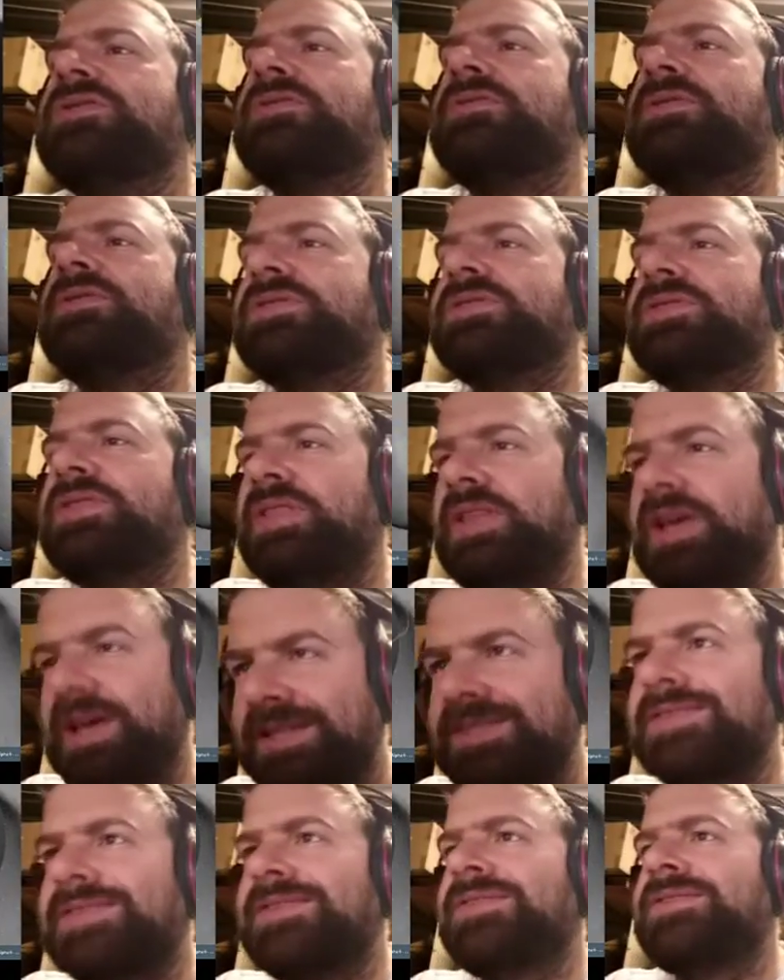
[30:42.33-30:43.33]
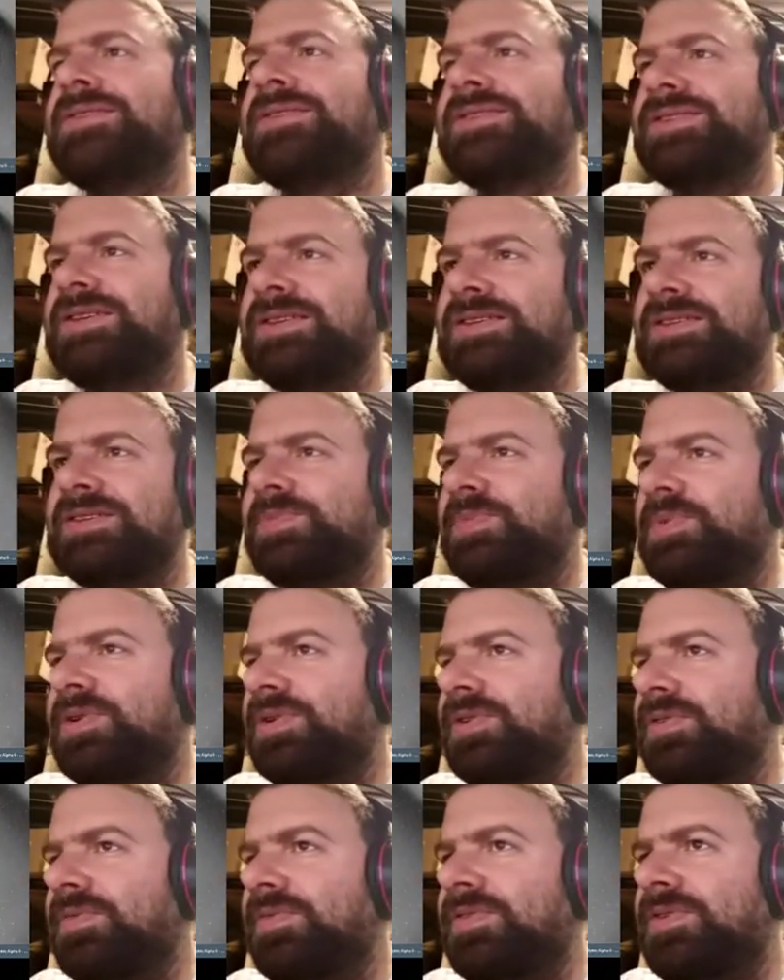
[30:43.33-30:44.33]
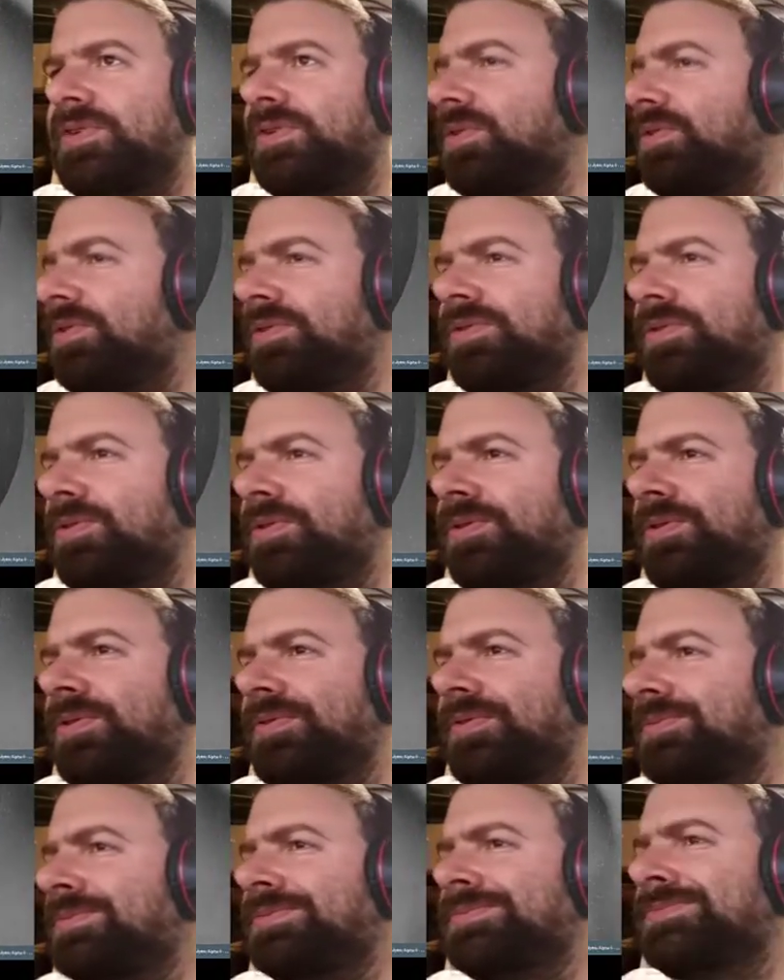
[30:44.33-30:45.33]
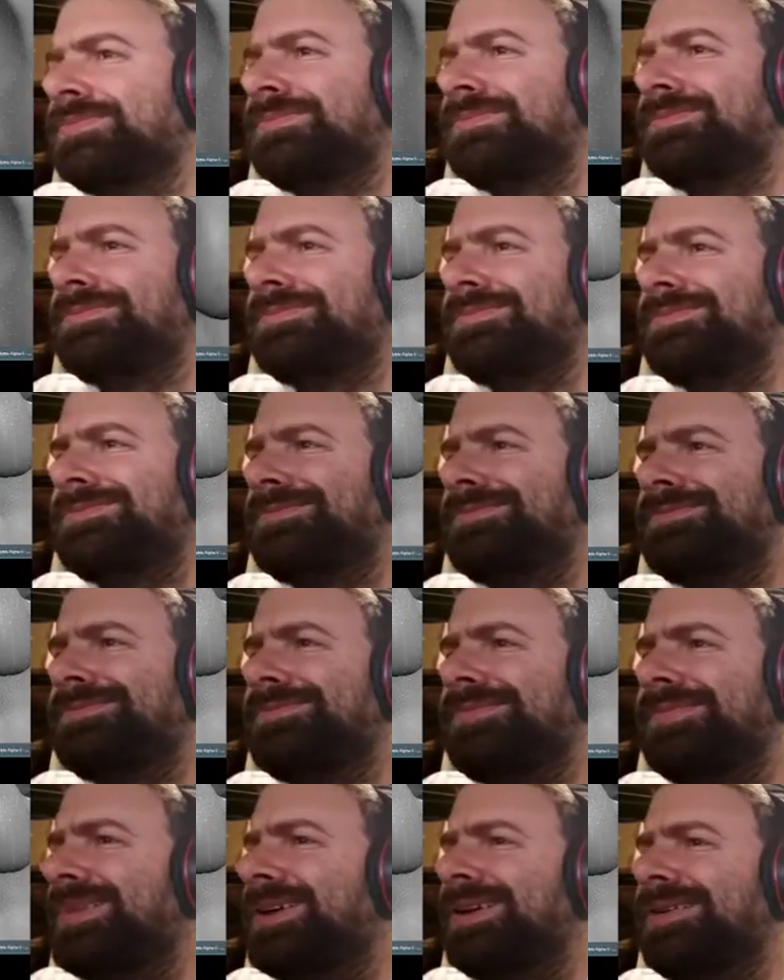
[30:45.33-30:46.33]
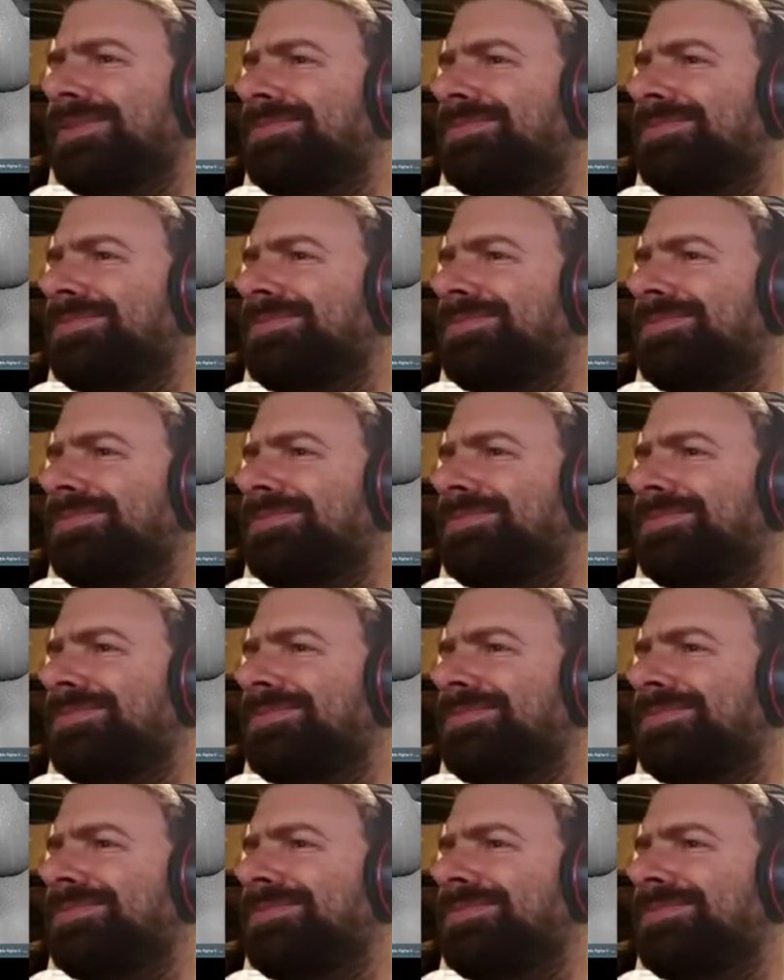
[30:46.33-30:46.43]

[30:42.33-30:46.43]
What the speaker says: Isn't that the sexist part of the whole thing?